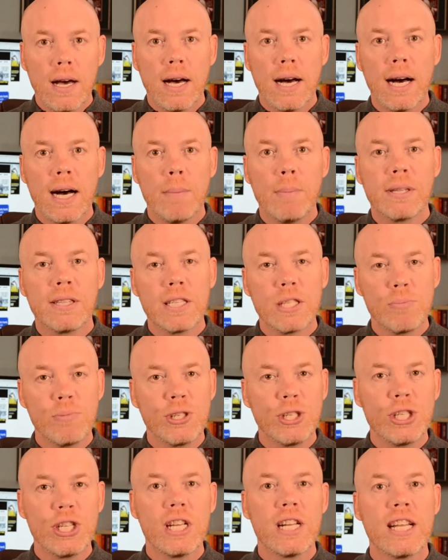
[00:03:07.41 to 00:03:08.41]
Uh, but this
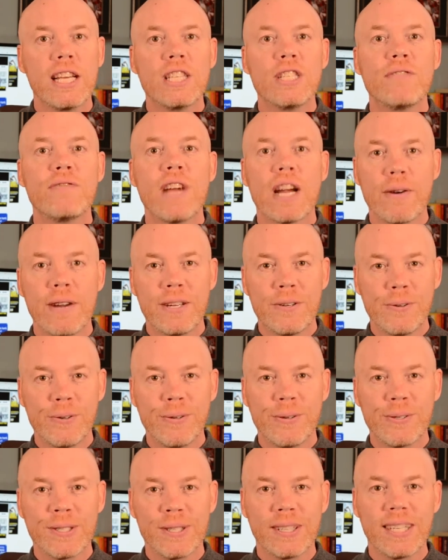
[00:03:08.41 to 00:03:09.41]
machine is very
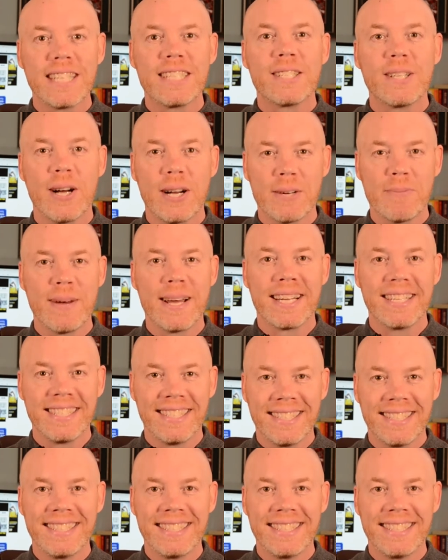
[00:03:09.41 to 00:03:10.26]
cool, so let's talk about